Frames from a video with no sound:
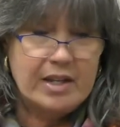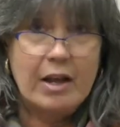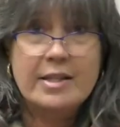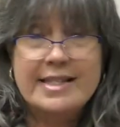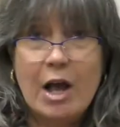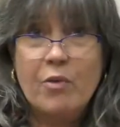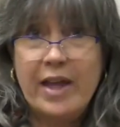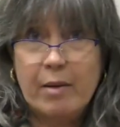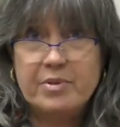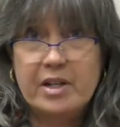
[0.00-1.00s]
Now at
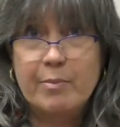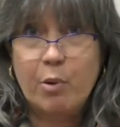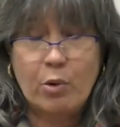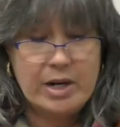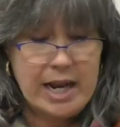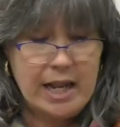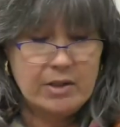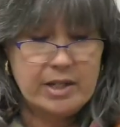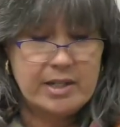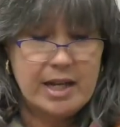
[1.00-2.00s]
Southampton, a port in
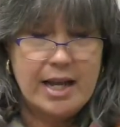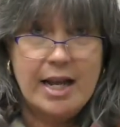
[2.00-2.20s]
England,